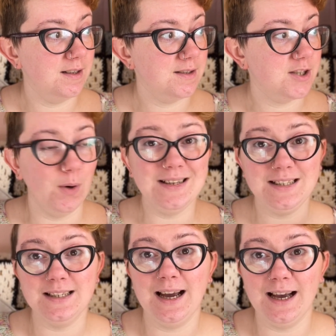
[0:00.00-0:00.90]
so I
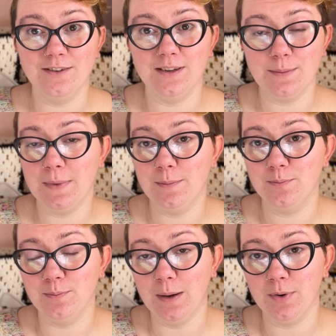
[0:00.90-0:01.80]
did have like my
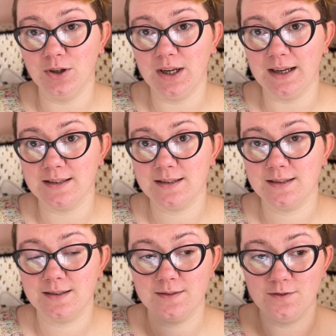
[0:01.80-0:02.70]

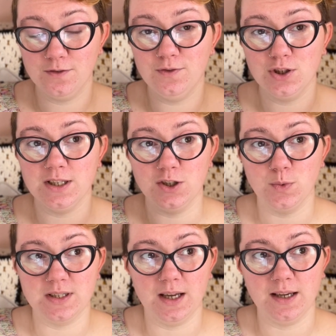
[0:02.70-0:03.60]
podcast, the footage
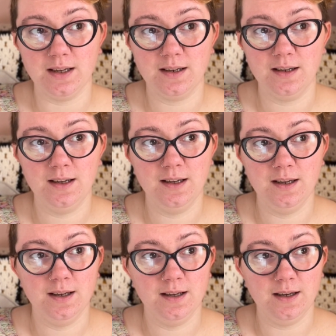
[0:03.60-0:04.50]
was like
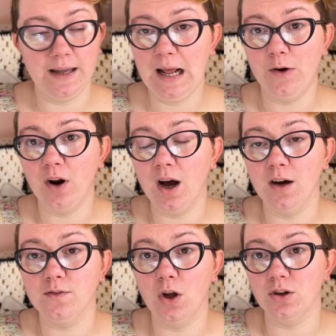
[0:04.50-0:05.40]
an hour and a
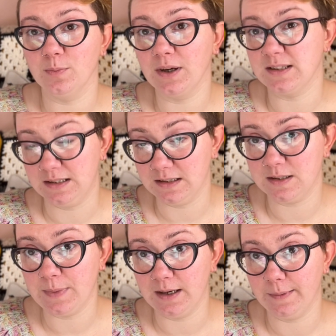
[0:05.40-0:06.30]
half long, because I did
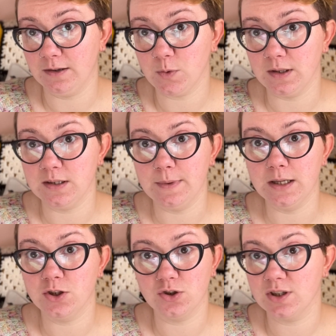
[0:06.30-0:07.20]
spend about 20
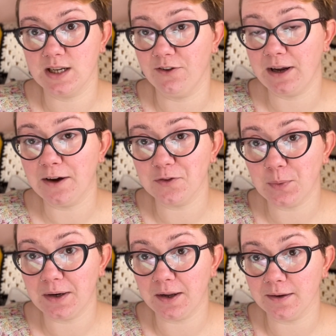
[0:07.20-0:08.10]
minutes just staring out the
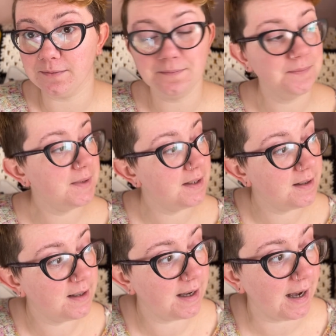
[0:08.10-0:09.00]
window
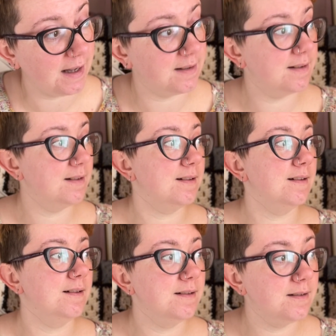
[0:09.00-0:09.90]
at
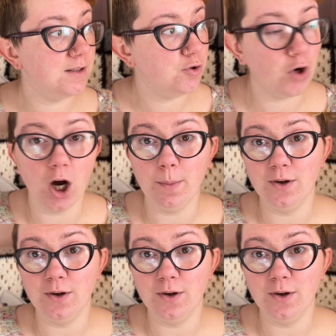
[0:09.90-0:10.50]
the drama